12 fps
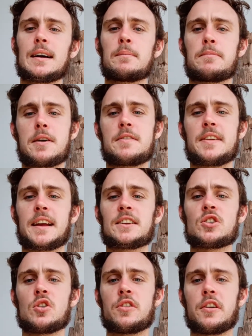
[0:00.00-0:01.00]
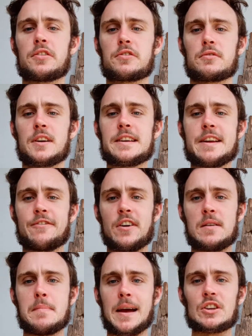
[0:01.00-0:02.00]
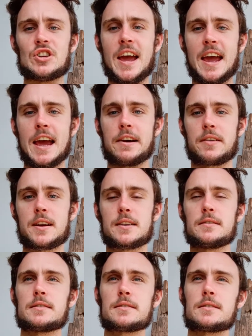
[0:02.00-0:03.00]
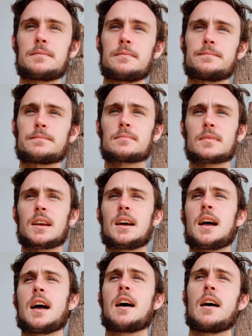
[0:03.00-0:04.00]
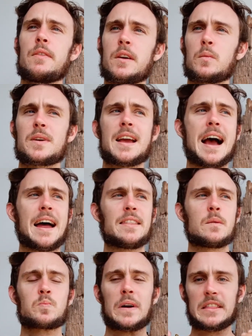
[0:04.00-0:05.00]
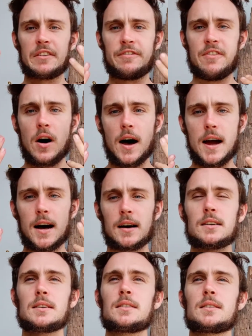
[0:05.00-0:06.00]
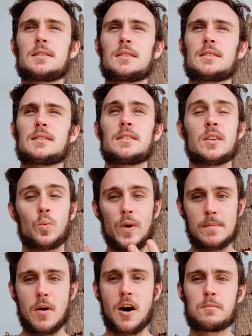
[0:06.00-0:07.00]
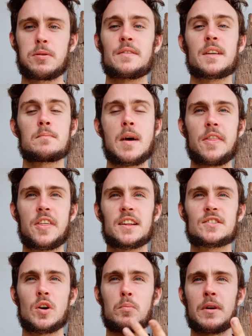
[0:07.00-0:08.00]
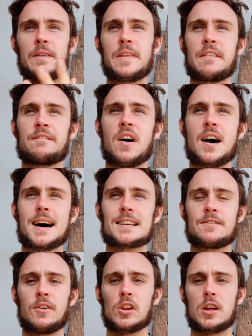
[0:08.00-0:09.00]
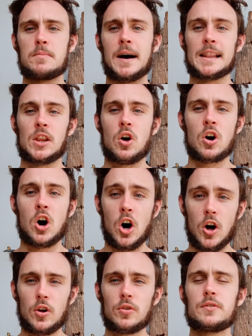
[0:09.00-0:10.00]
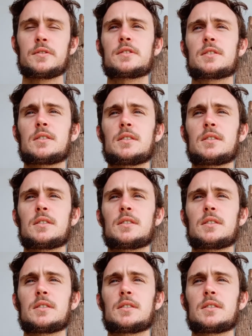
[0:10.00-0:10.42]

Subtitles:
breathing into the three different major areas. Then we had the breath of fire, the Wimhoff breathing method, so breathing fast followed by long holds.